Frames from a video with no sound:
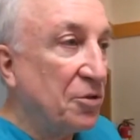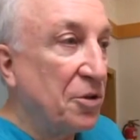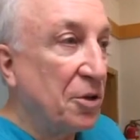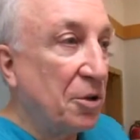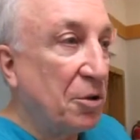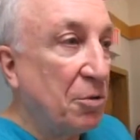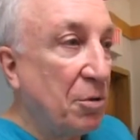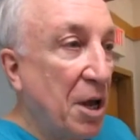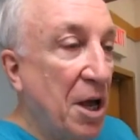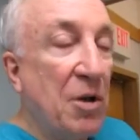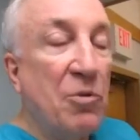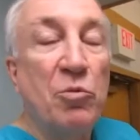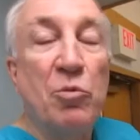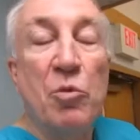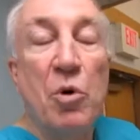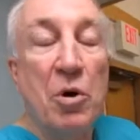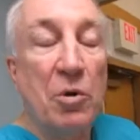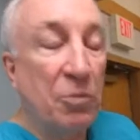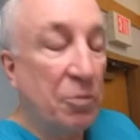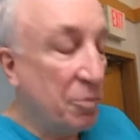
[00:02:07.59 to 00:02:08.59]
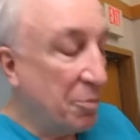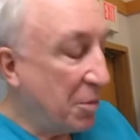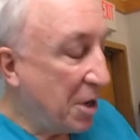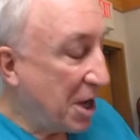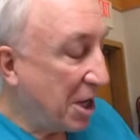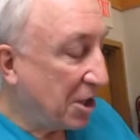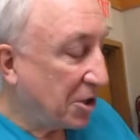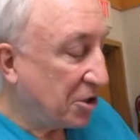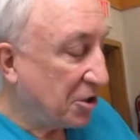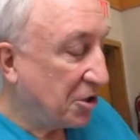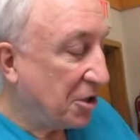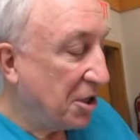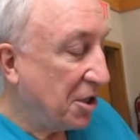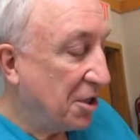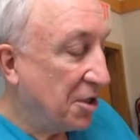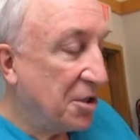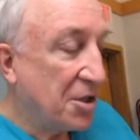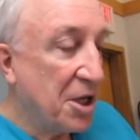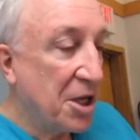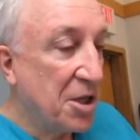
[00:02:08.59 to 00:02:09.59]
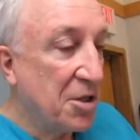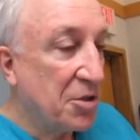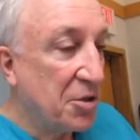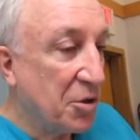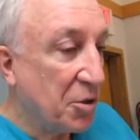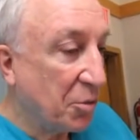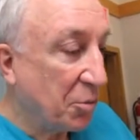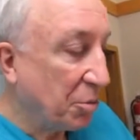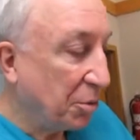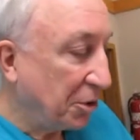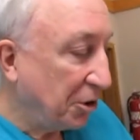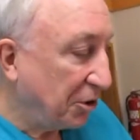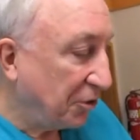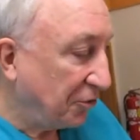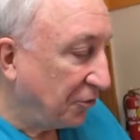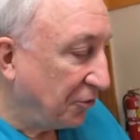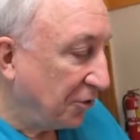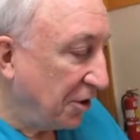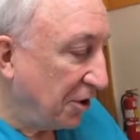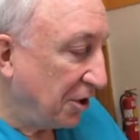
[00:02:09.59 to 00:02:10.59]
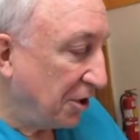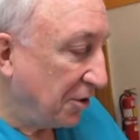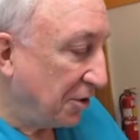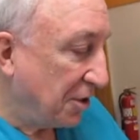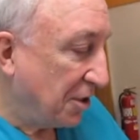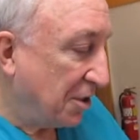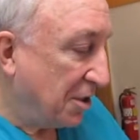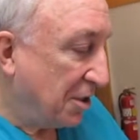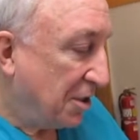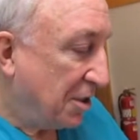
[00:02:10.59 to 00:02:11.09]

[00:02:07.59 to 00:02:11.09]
the crown won't match then their bleached teeth.